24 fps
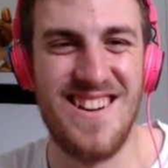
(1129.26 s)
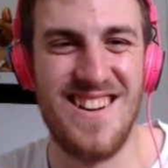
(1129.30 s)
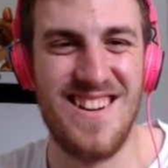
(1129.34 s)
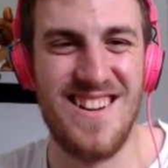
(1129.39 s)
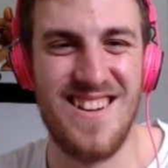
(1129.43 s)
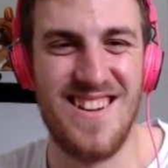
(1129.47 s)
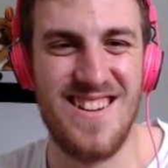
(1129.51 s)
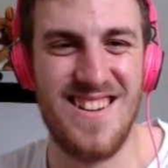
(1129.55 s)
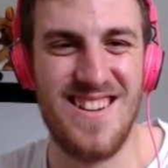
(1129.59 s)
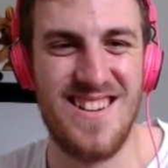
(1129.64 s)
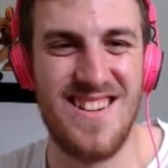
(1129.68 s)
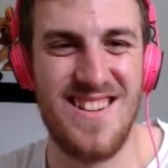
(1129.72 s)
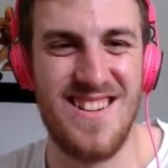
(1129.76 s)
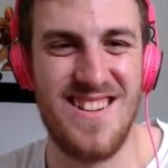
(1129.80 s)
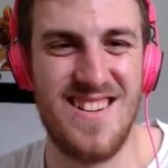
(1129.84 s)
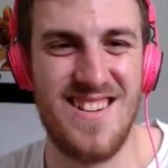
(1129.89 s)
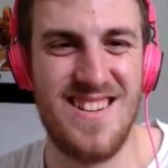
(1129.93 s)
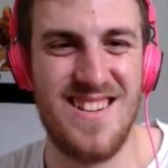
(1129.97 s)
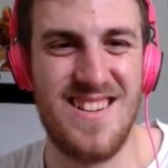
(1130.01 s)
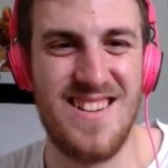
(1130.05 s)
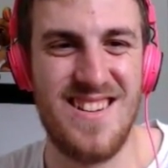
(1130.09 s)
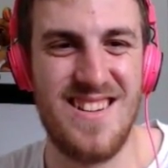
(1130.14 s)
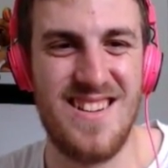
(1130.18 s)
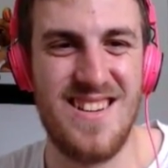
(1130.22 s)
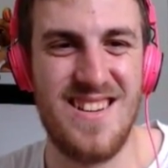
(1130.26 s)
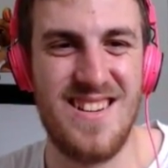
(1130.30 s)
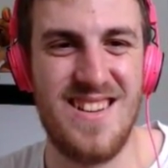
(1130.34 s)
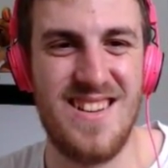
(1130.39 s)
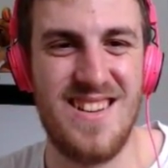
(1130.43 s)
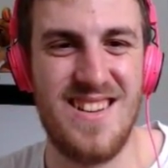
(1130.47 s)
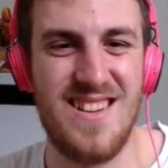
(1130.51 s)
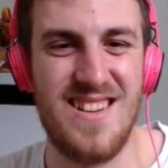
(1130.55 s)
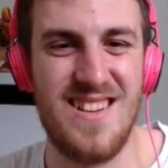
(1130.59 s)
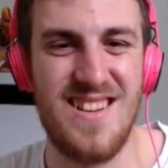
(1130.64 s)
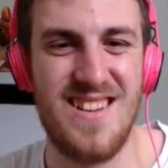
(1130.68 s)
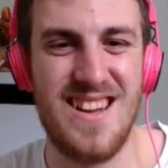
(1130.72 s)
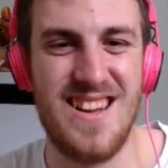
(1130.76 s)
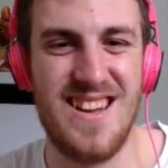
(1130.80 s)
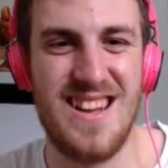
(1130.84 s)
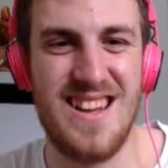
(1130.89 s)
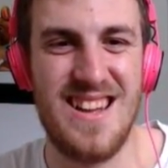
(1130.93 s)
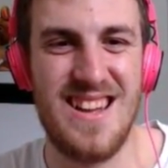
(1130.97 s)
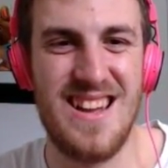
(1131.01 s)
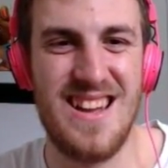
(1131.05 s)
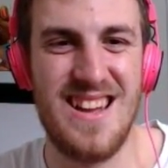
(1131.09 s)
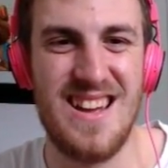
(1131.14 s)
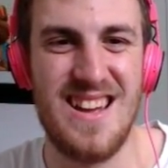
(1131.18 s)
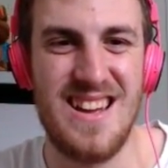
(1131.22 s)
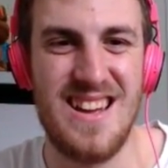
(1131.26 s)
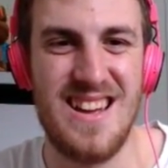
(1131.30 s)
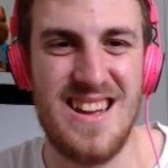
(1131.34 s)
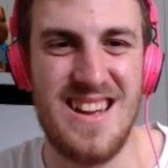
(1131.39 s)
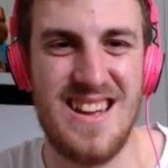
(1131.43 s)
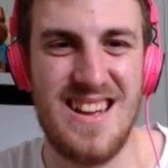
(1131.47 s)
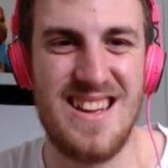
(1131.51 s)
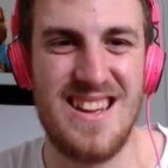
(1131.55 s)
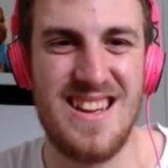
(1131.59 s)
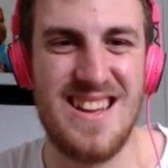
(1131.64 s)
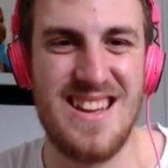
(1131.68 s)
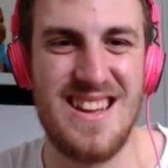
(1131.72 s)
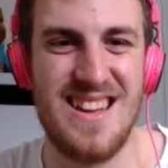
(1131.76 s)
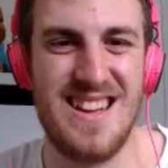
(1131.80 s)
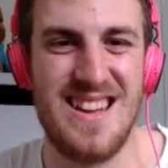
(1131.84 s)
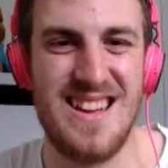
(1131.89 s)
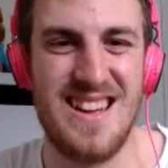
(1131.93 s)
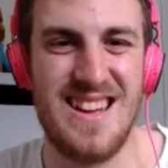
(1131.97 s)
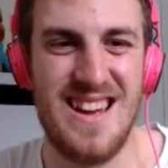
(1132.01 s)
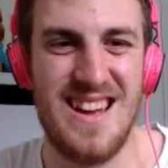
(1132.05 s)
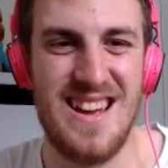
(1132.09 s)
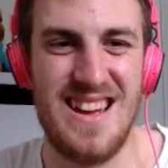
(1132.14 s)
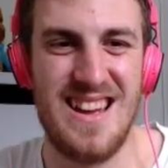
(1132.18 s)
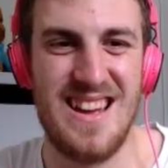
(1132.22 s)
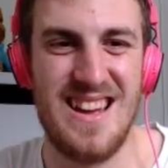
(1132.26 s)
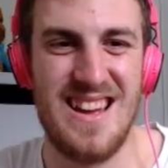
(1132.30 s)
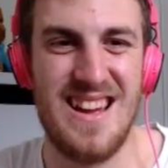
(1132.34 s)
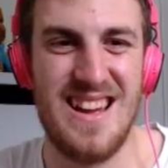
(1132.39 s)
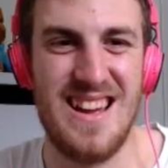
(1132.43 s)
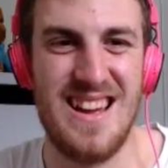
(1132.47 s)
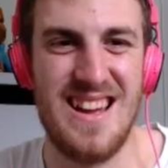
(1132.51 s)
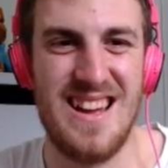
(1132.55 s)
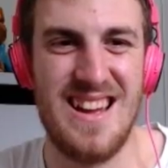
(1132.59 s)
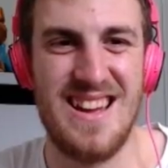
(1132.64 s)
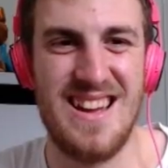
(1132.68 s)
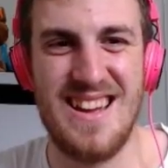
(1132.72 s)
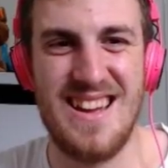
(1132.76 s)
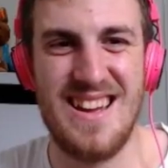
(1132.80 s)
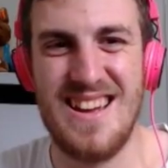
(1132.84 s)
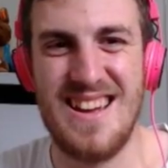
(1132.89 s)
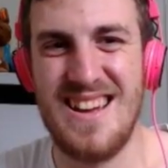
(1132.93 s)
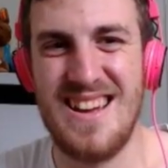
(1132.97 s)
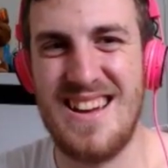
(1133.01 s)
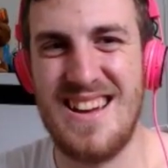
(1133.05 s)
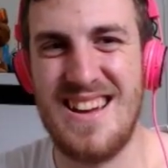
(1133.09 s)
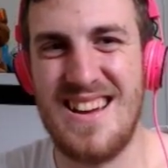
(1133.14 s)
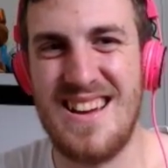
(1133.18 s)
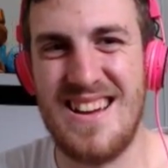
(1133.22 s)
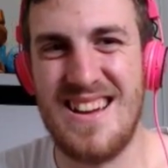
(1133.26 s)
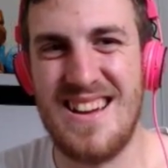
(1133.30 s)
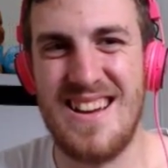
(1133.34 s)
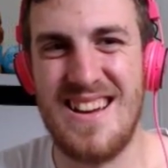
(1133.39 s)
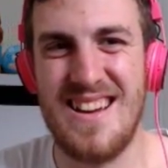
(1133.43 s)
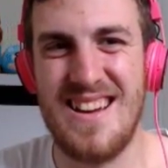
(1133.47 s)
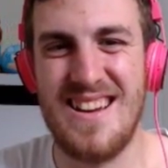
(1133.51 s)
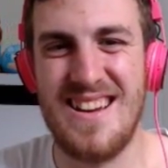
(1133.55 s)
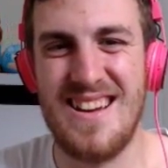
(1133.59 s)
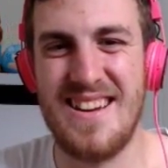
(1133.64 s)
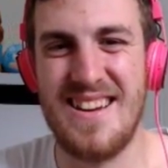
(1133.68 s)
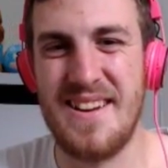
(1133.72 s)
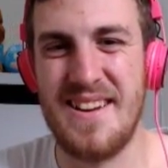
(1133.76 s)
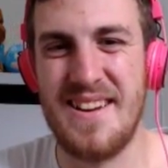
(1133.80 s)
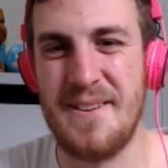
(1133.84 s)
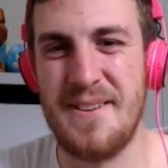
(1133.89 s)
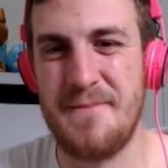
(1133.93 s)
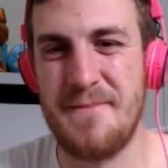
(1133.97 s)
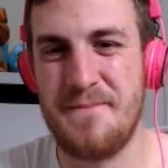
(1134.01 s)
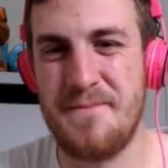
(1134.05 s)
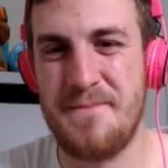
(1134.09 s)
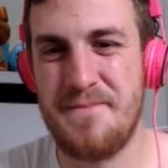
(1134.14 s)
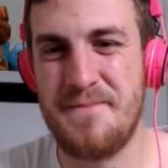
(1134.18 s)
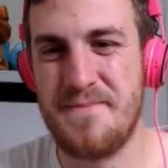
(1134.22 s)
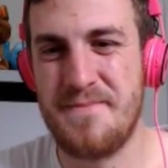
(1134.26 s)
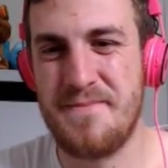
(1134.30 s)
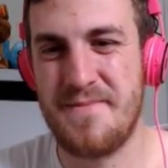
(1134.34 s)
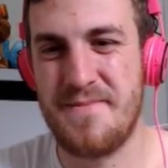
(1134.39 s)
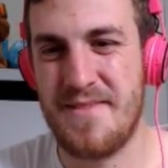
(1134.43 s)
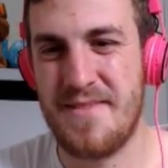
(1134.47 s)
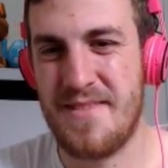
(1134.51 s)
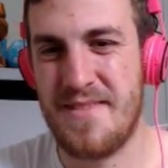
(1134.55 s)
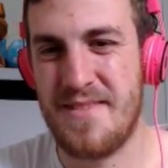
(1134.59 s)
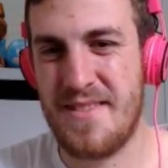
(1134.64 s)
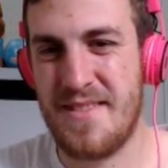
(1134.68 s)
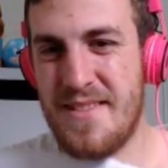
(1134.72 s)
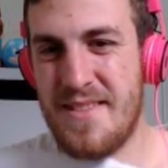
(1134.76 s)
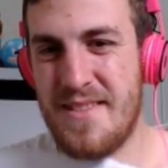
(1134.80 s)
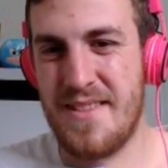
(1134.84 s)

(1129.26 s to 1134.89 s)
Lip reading: Nobody speaks.